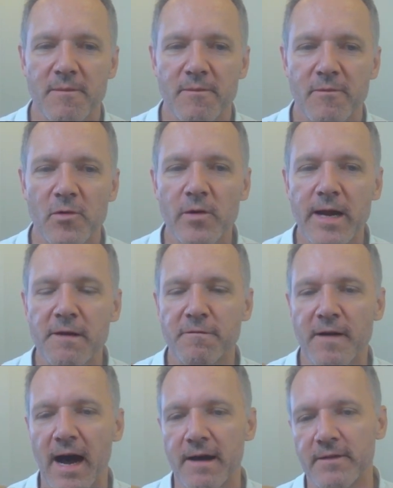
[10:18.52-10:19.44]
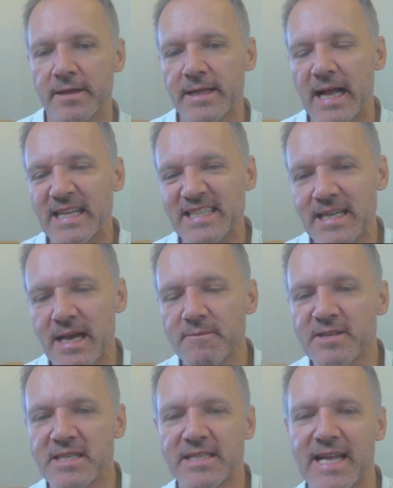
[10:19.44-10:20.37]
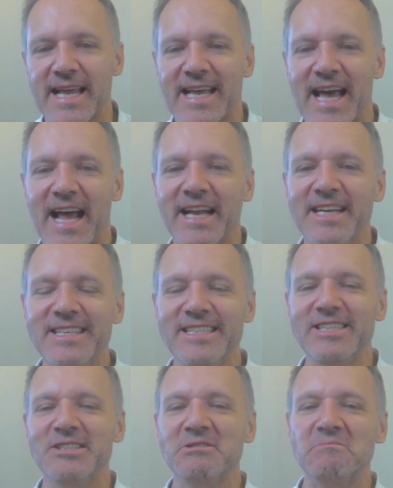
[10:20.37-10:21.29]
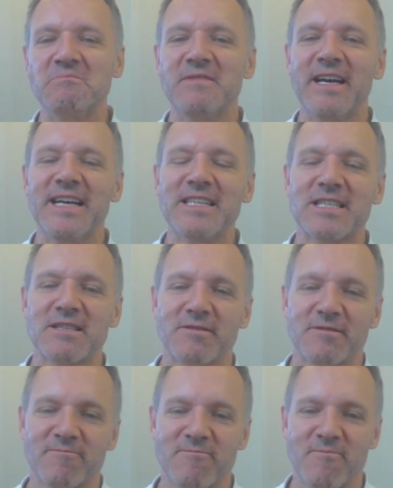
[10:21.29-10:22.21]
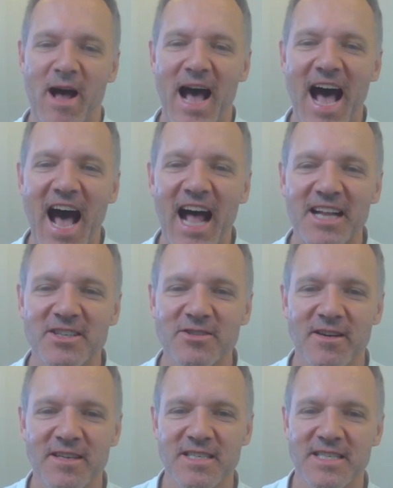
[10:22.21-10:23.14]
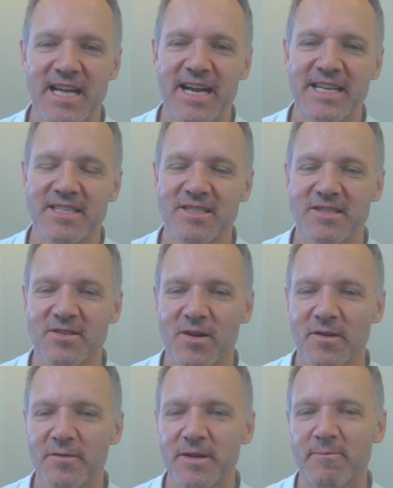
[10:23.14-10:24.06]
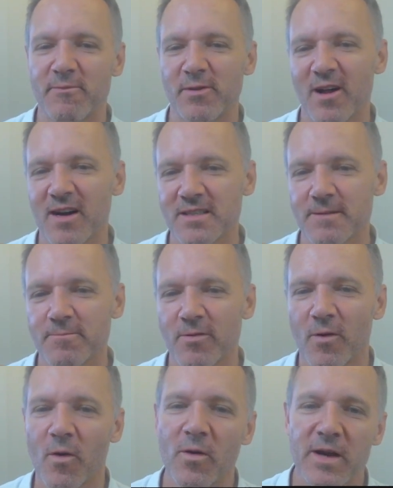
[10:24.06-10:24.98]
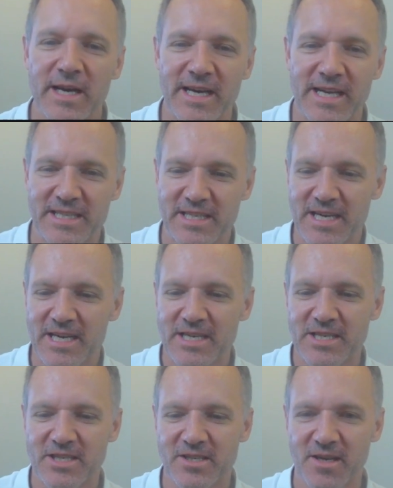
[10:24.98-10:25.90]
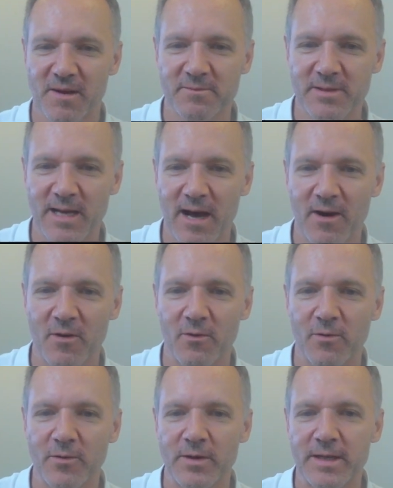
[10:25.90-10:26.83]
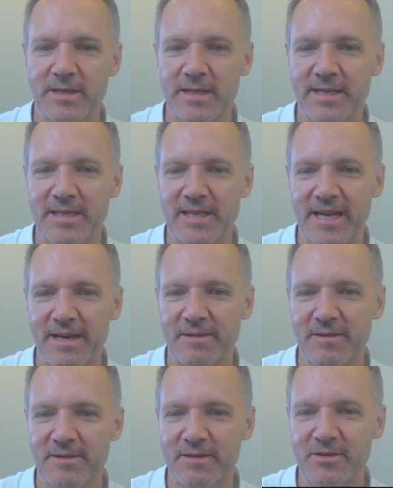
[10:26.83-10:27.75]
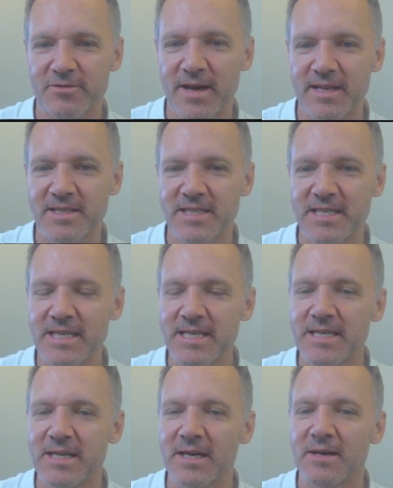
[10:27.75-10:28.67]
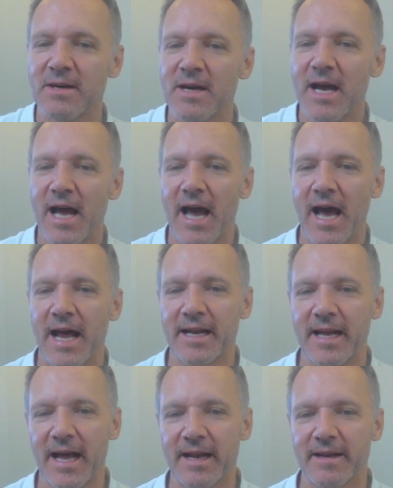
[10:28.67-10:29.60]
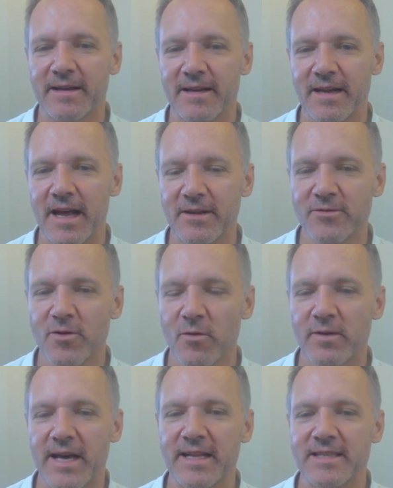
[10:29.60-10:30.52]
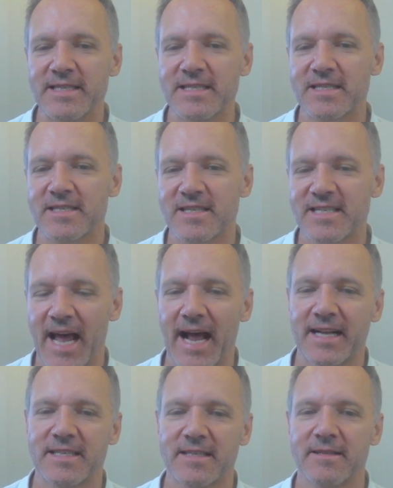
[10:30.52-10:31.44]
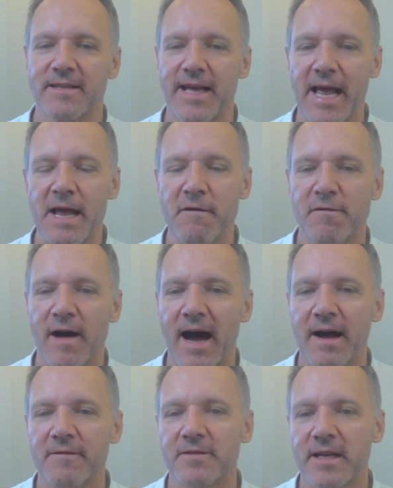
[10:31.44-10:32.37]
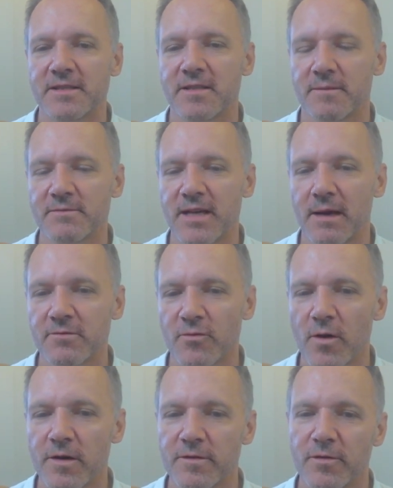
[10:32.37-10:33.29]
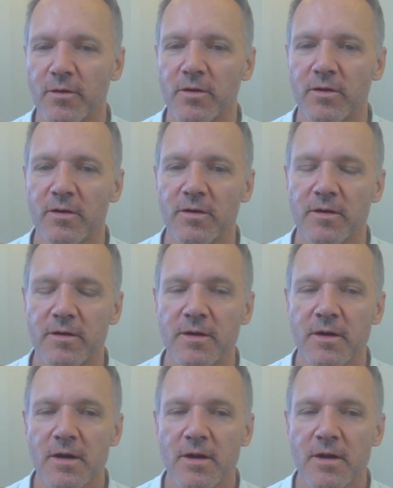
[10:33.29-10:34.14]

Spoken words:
Rook a5, and that's a mistake. And it's hard to understand. It's sort of, it blocks the pawn. It somehow it threatens here, and you don't get these tactical a5 that sometimes work for